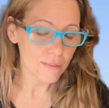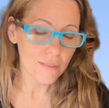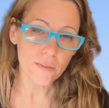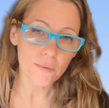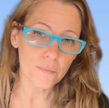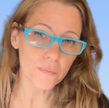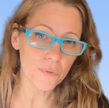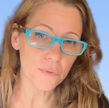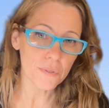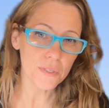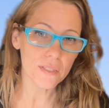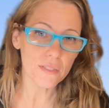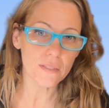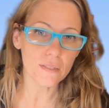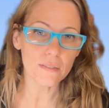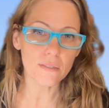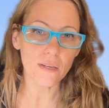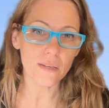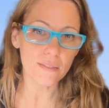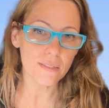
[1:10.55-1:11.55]
The moon is
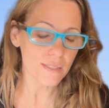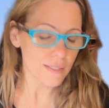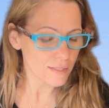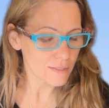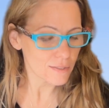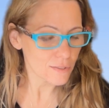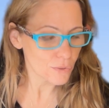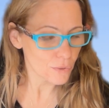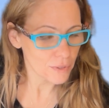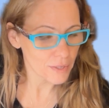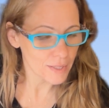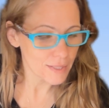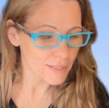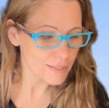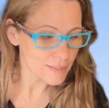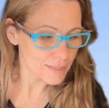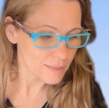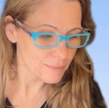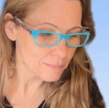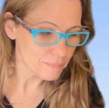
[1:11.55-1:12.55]
exalted in
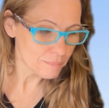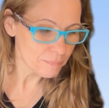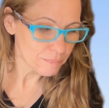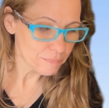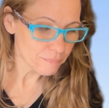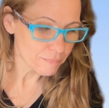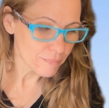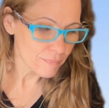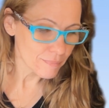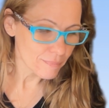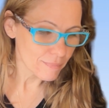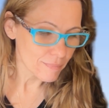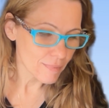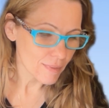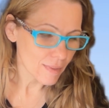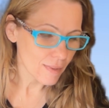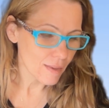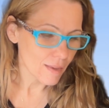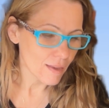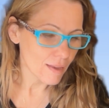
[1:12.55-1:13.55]
Taurus,
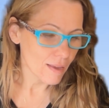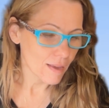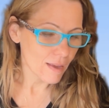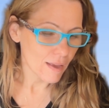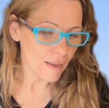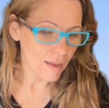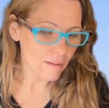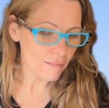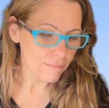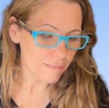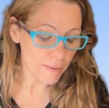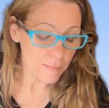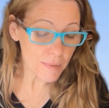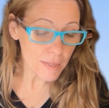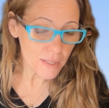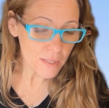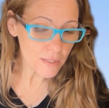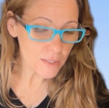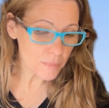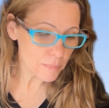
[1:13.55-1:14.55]
a
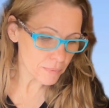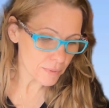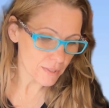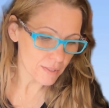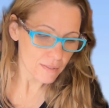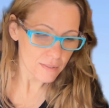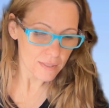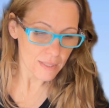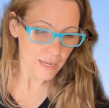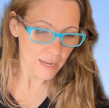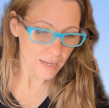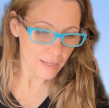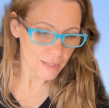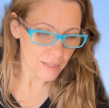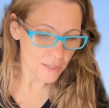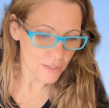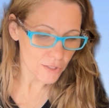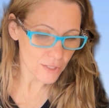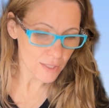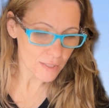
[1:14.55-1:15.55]
feminine spring sign
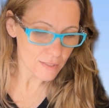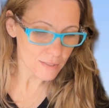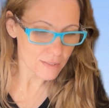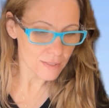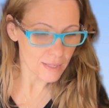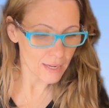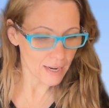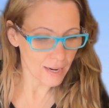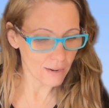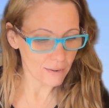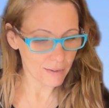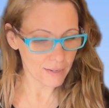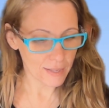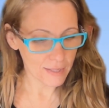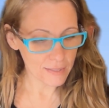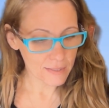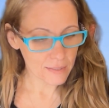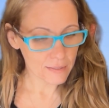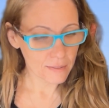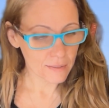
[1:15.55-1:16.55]
adjacent to
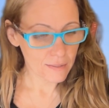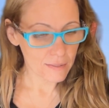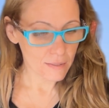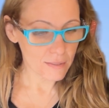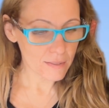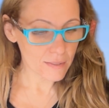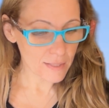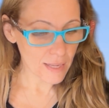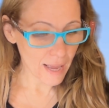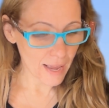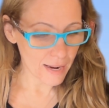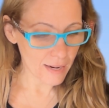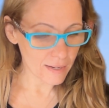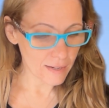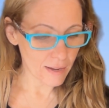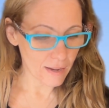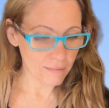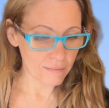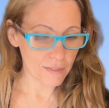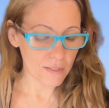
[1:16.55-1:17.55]
Aries, the sign
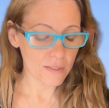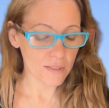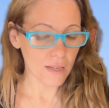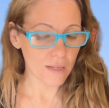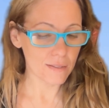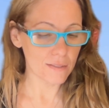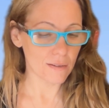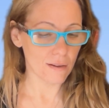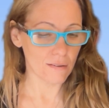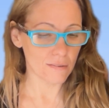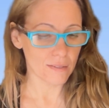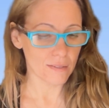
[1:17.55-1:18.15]
of the sun's